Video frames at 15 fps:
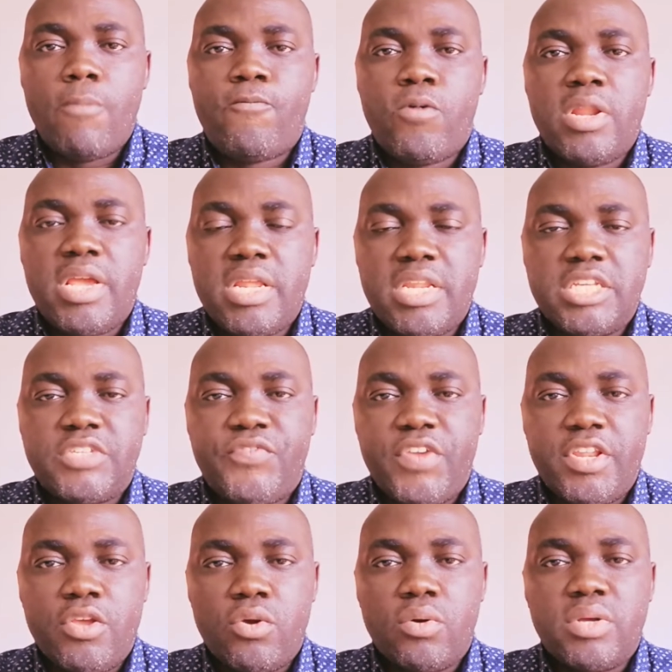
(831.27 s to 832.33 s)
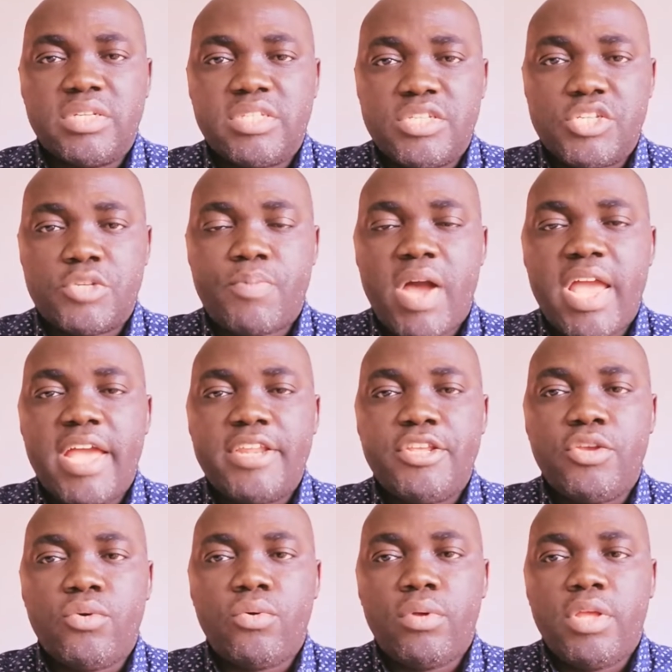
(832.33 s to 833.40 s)
Hopefully this video has
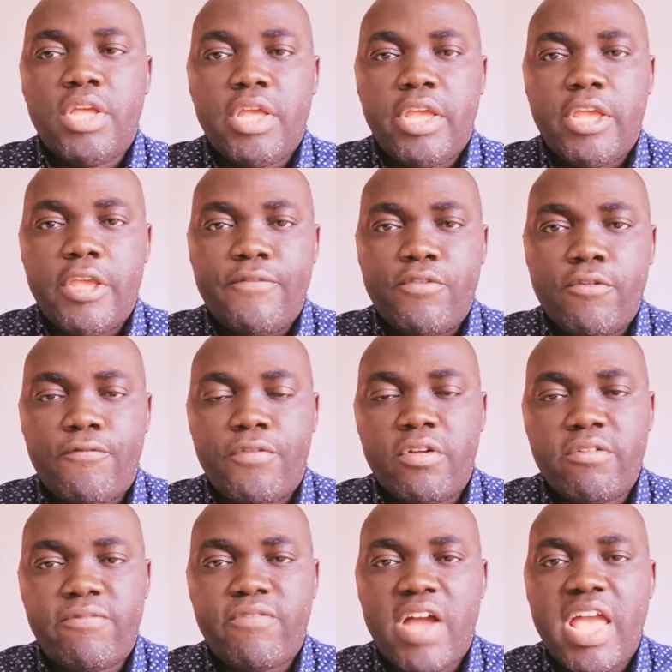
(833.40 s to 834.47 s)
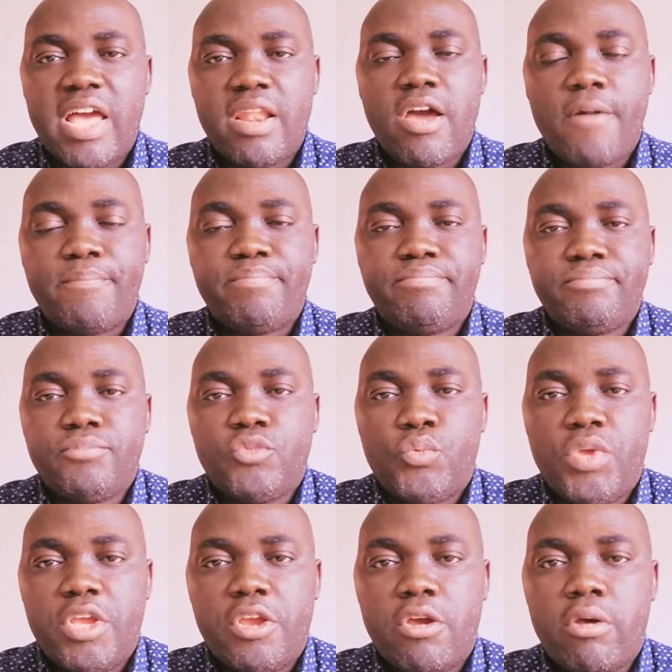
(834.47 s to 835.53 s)
inspired you. If you feel fired up,
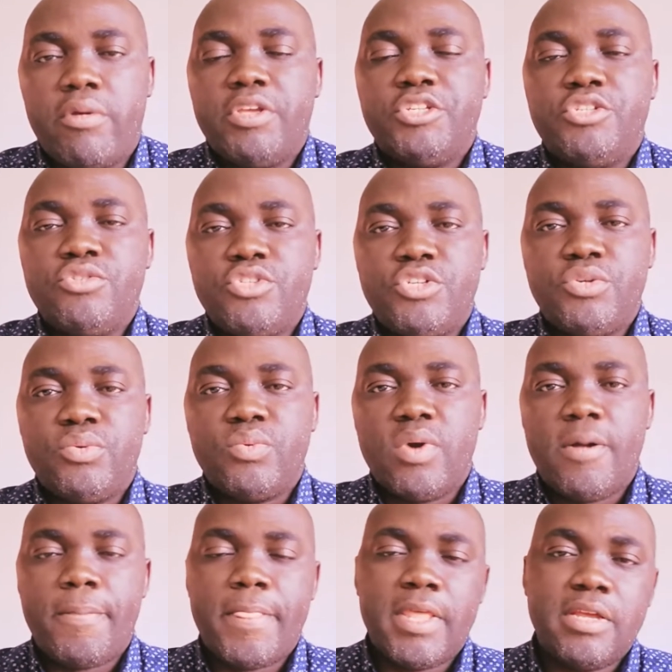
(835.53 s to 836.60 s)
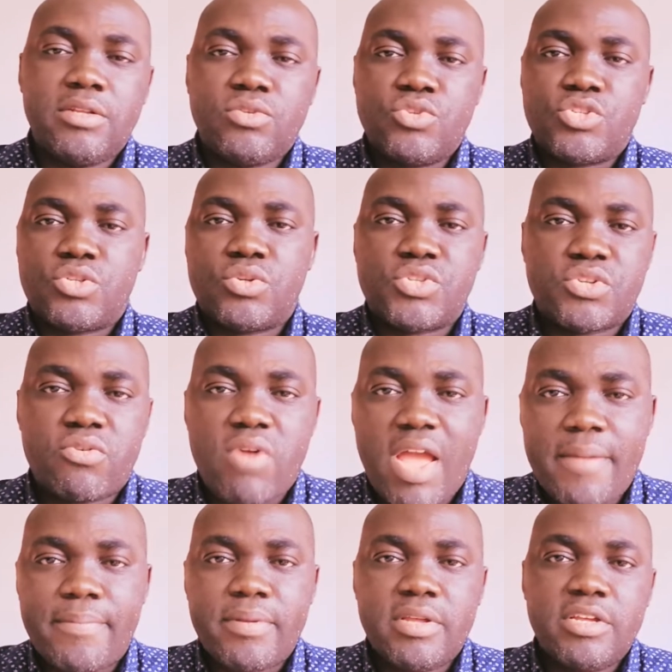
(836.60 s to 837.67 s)
we encourage you to
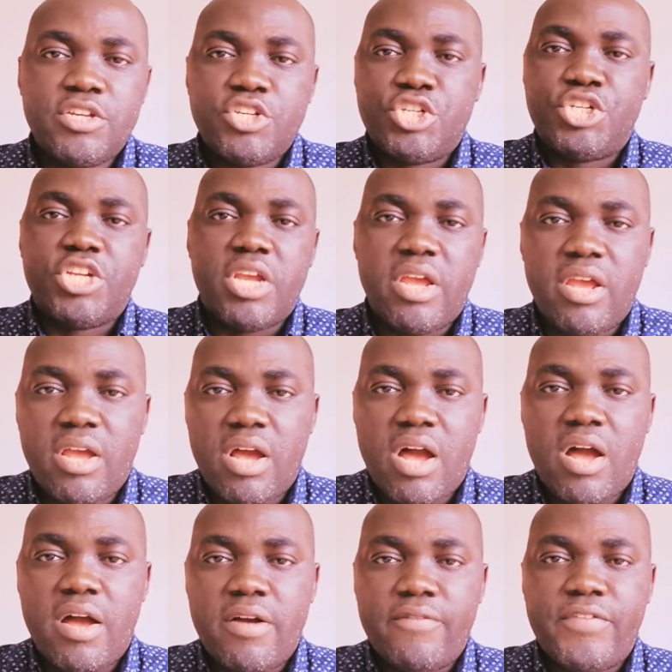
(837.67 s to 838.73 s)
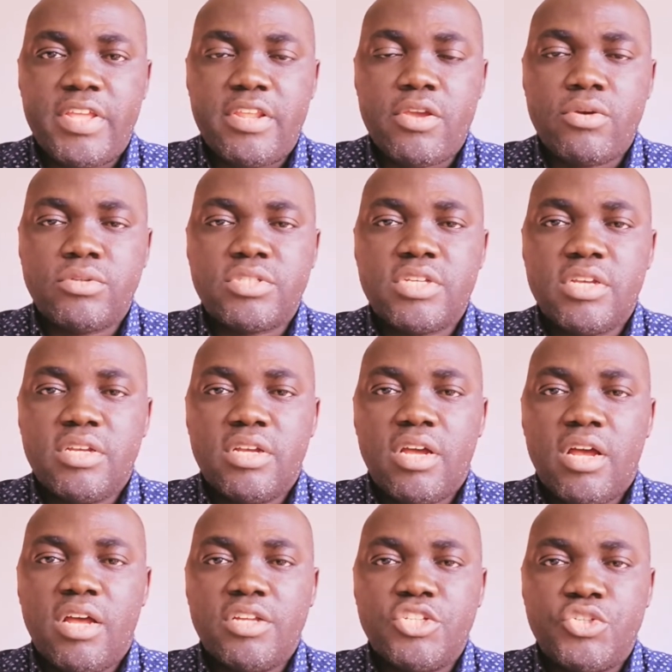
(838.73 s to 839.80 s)
subscribe, share our videos
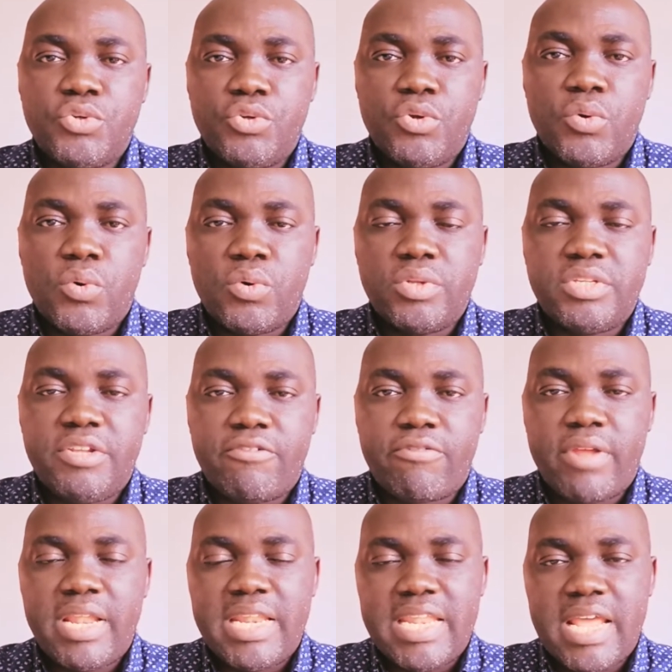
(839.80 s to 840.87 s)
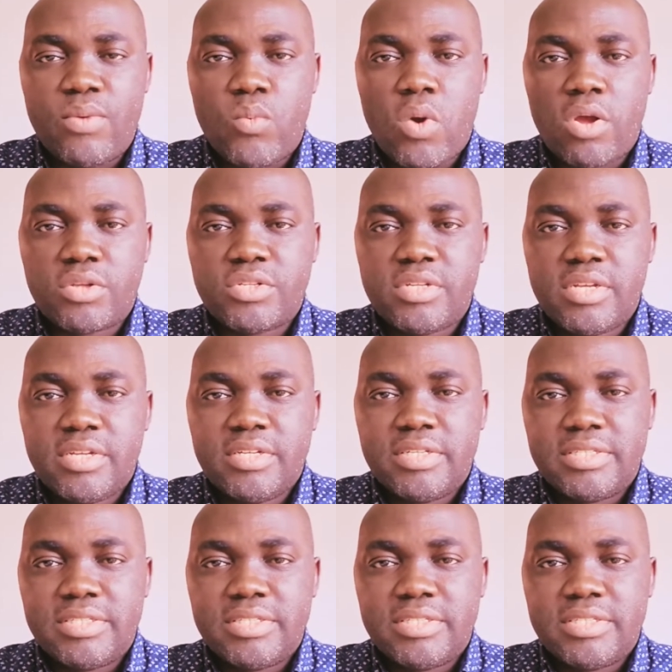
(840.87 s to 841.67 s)
to your different networks.